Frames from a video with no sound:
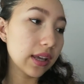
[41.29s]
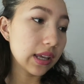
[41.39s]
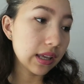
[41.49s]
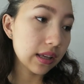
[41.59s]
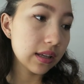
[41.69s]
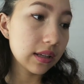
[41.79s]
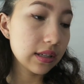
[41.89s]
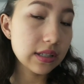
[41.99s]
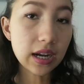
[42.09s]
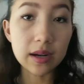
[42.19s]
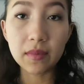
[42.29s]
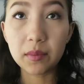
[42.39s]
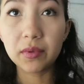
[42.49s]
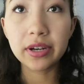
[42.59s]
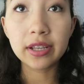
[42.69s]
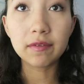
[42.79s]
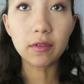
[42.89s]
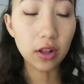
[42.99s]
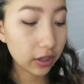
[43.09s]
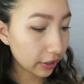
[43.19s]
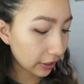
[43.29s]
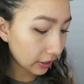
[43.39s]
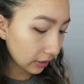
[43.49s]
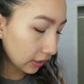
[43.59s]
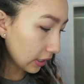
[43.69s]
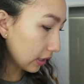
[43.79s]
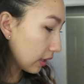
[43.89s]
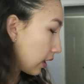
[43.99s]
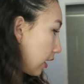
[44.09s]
And I'm uploading a vlog currently.